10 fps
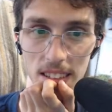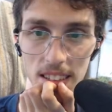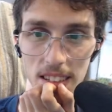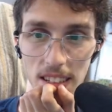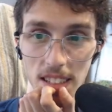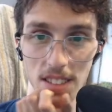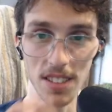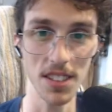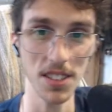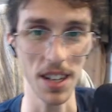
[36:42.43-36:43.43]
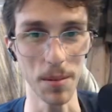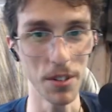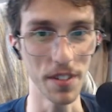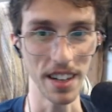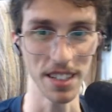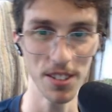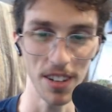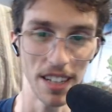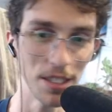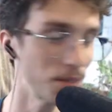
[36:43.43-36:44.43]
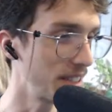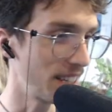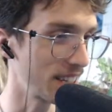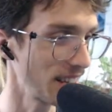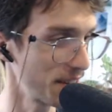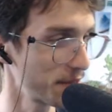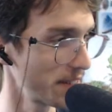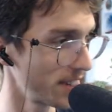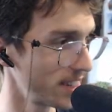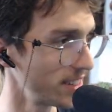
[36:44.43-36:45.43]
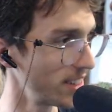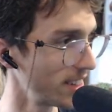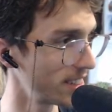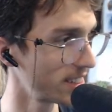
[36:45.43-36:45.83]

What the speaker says: This looks like a movie. I do dig that font a lot.